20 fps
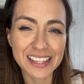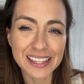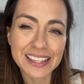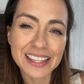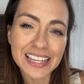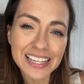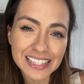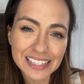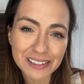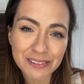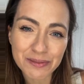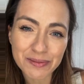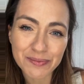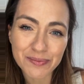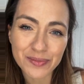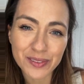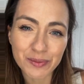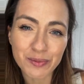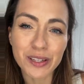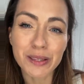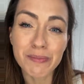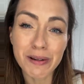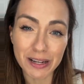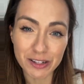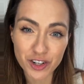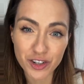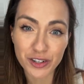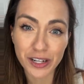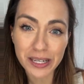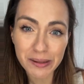the thing that with
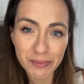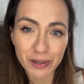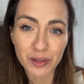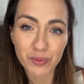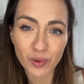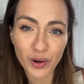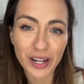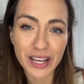my treatment,